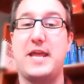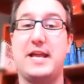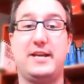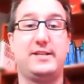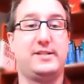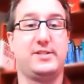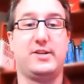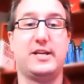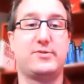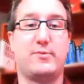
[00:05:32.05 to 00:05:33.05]
And it
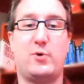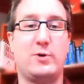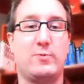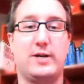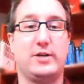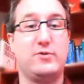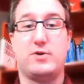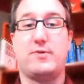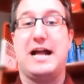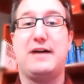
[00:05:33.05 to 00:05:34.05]
does. You get to a point where you
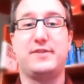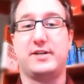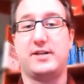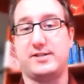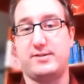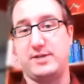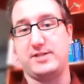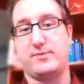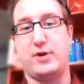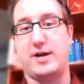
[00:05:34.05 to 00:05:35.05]
don't have to
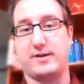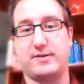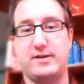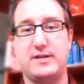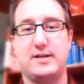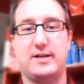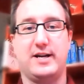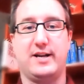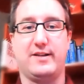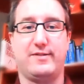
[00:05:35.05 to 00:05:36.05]
customize the
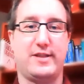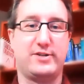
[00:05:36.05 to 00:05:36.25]
product.